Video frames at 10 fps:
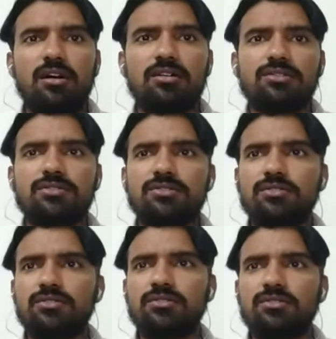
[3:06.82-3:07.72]

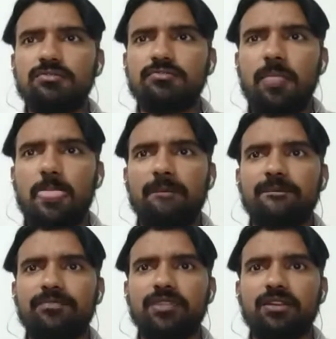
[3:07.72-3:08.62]
So
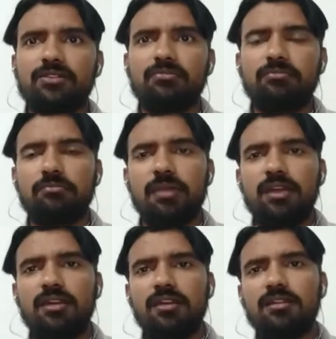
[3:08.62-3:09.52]

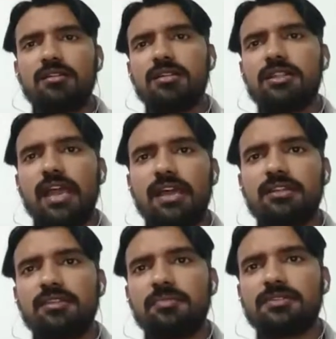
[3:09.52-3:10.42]
making the
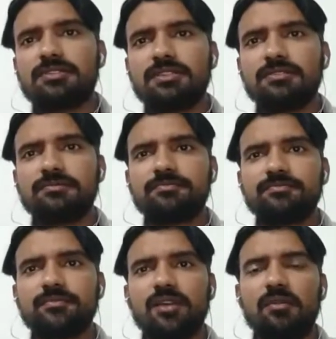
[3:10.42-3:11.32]
another person,
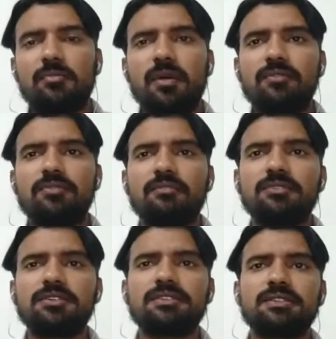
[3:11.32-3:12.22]
apart from
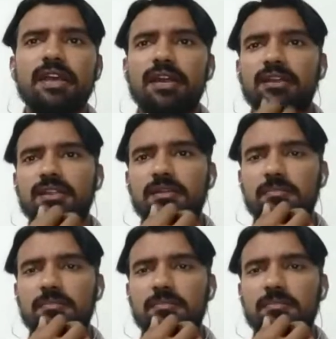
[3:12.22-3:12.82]
this, another